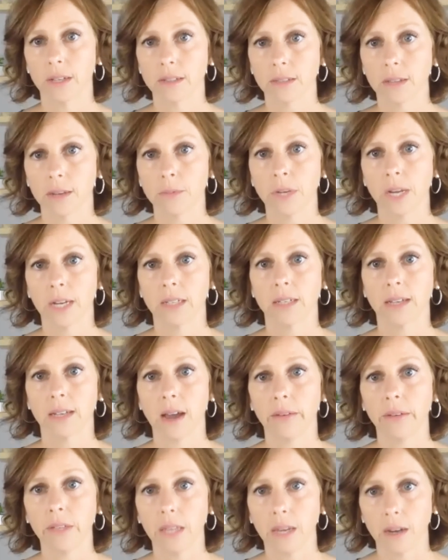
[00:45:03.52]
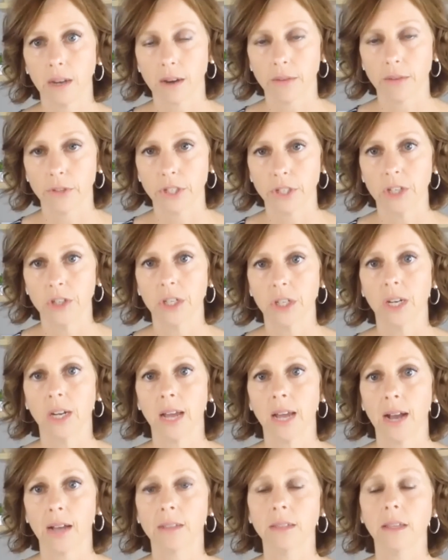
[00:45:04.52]
that subject and having that conversation and
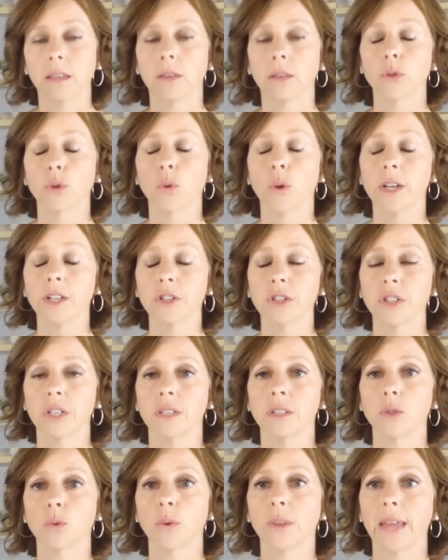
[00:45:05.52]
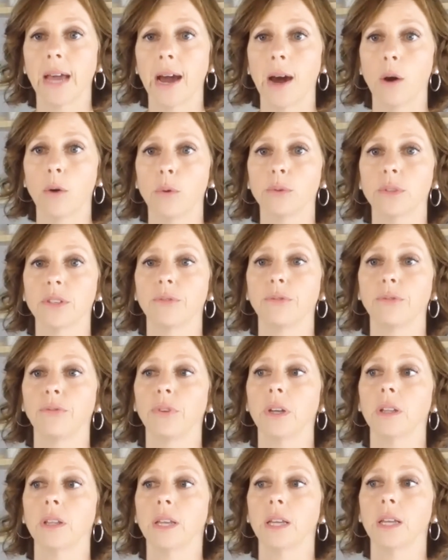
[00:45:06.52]
asking those questions without
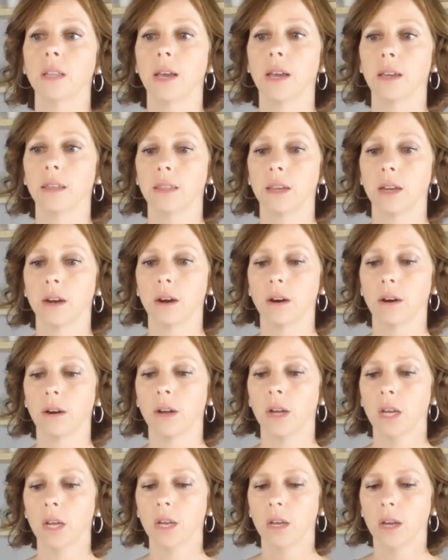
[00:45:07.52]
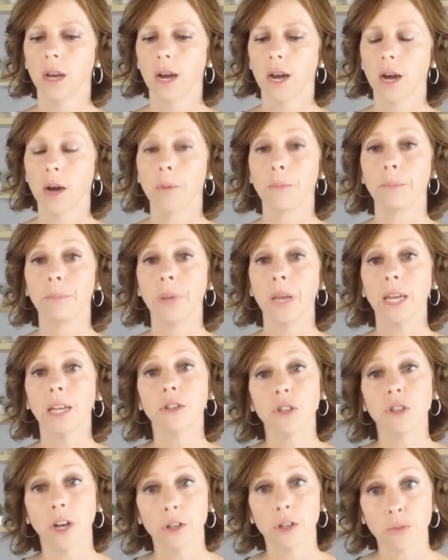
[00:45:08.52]
feeling like they're
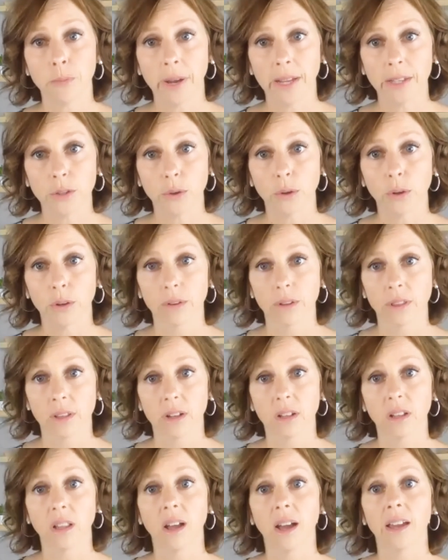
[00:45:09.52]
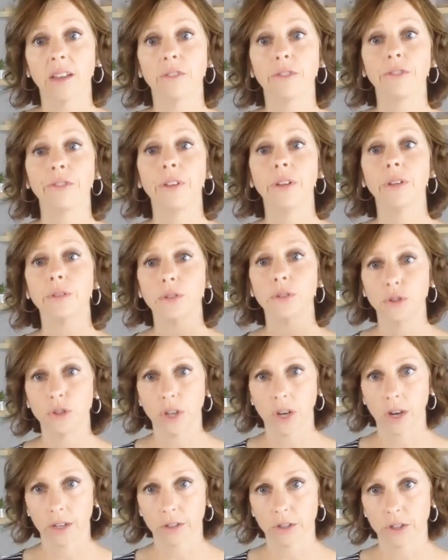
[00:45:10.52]
being judgmental or that the client feels
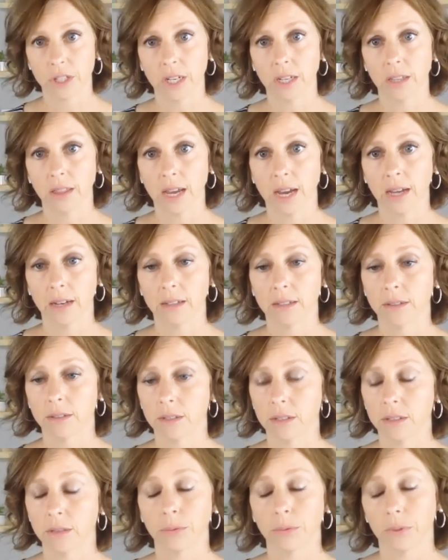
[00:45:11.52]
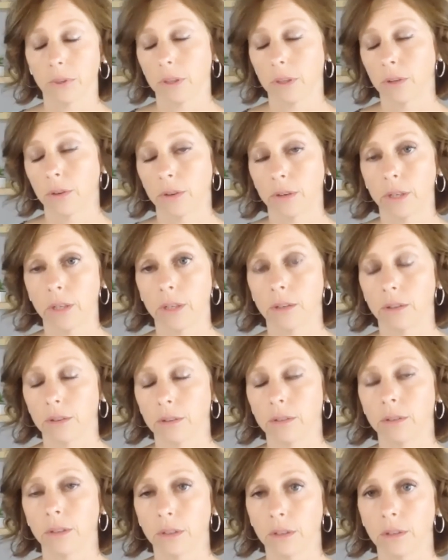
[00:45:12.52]
judged in that is really
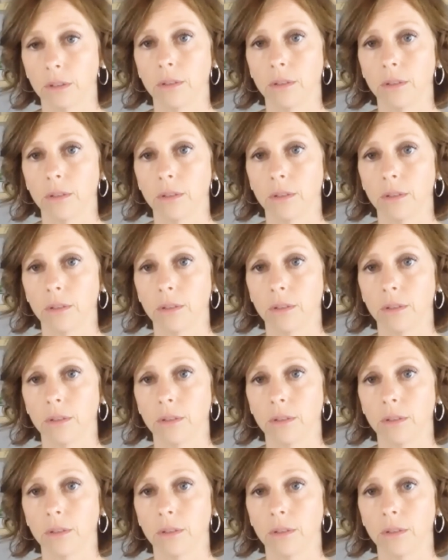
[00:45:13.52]
critical.